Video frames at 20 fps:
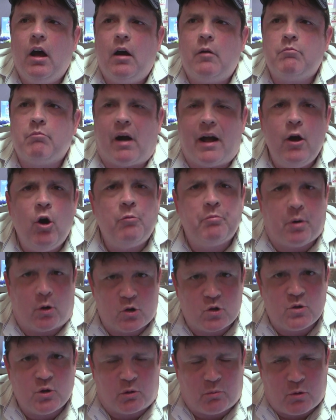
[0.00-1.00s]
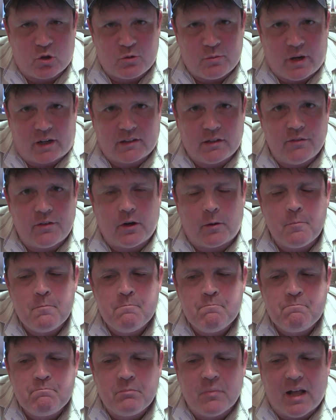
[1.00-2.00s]
my own personal perspective here.
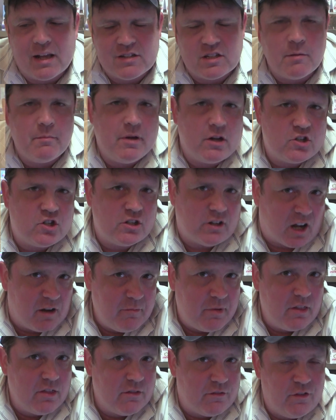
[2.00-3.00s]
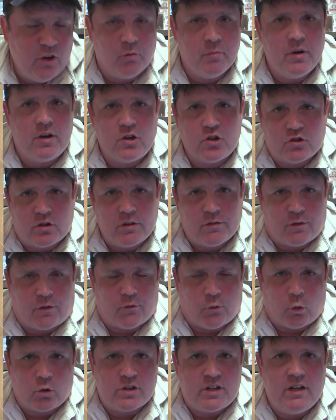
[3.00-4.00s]
As I mentioned, I've been in the film industry for
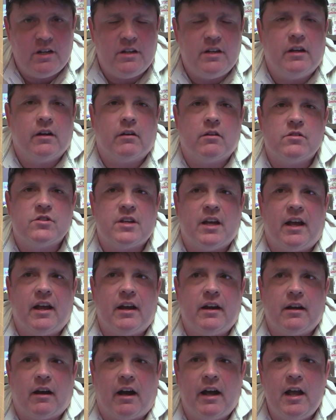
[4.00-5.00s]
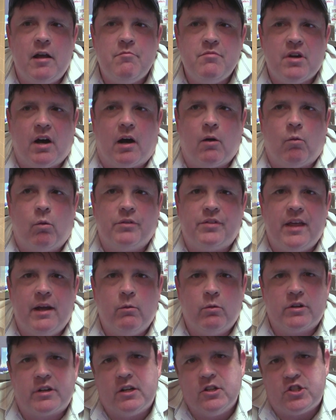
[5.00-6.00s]
14 years, and I am not what they
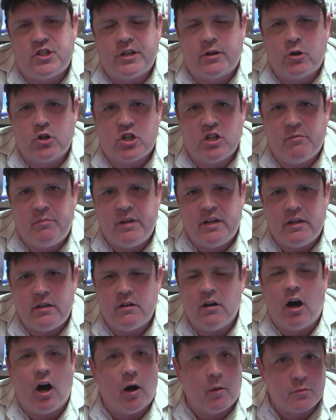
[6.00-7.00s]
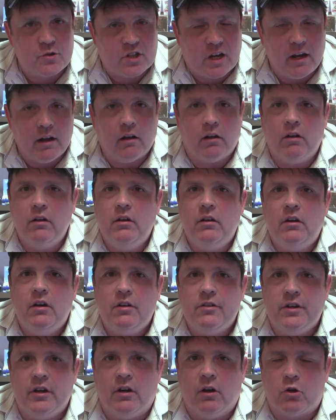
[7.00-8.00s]
would consider to be upscale.
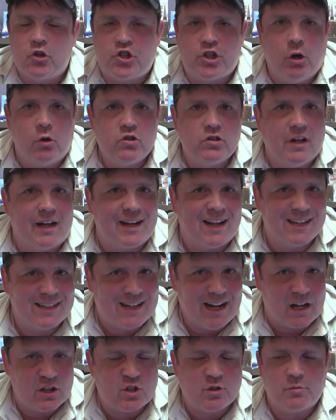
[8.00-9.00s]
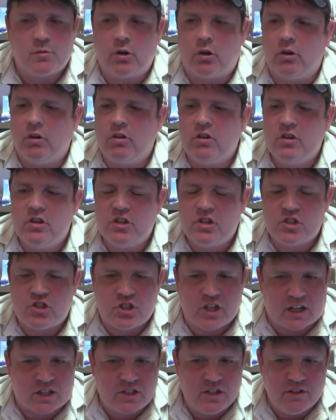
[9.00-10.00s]
You know, shows like Gossip Girl,
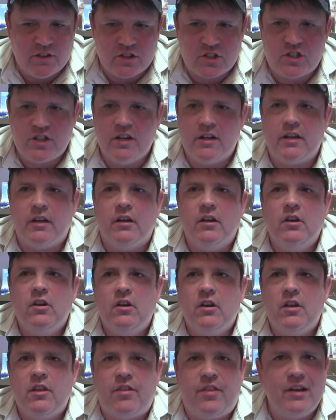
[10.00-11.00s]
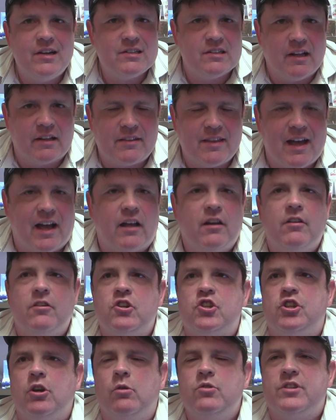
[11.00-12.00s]
Sex and the City, things like that.
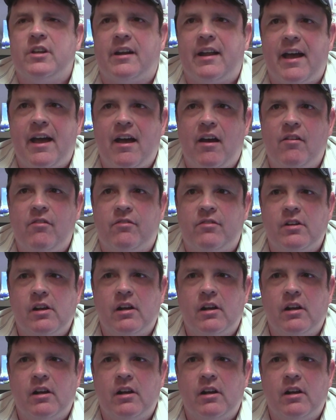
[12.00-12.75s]
Shows that have,